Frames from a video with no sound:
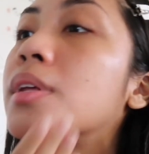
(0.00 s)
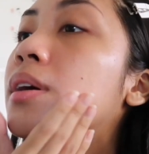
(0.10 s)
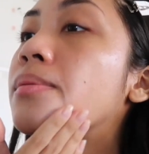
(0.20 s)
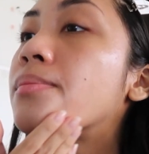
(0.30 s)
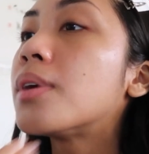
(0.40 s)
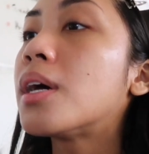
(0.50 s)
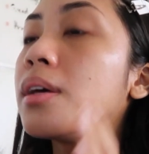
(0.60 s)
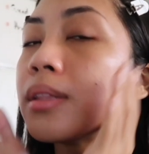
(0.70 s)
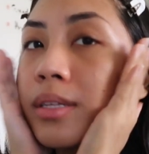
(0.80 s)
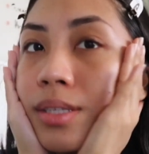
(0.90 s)
yeah.
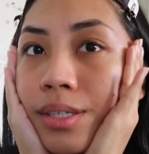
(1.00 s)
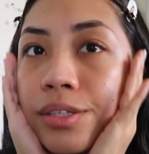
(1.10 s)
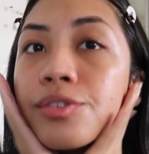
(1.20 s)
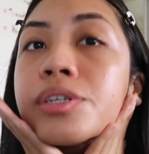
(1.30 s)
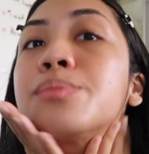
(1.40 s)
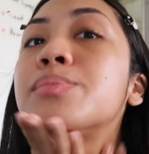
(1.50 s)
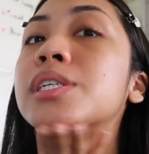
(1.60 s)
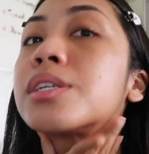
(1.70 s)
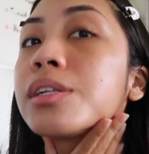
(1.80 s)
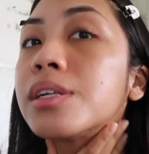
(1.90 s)
And this sunscreen in
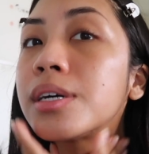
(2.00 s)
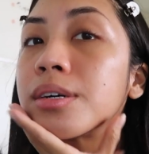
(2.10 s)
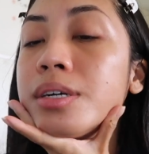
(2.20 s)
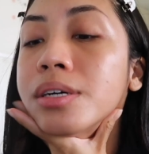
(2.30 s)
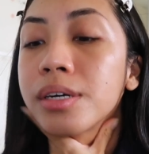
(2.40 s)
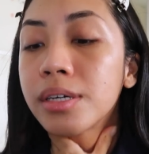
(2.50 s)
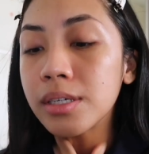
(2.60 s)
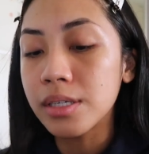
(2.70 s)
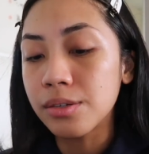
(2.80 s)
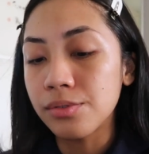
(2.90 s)
particular
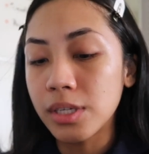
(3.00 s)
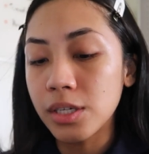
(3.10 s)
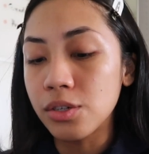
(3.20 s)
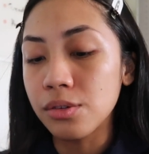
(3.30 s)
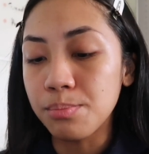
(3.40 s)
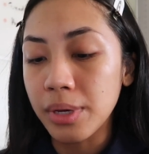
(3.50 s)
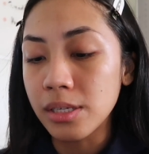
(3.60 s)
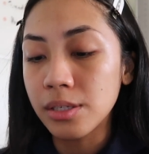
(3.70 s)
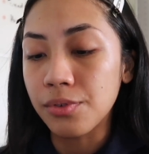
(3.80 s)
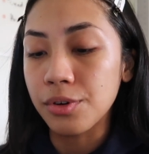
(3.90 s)
is a really good
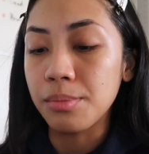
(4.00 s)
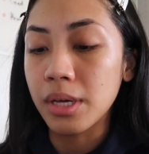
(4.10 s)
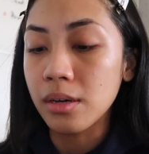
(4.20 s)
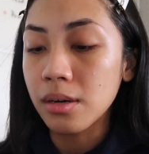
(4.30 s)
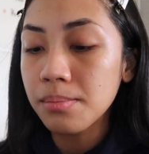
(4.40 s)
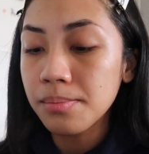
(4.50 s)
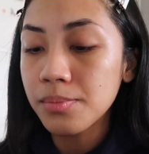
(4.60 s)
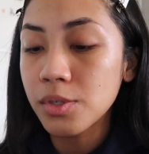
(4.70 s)
base for your makeup.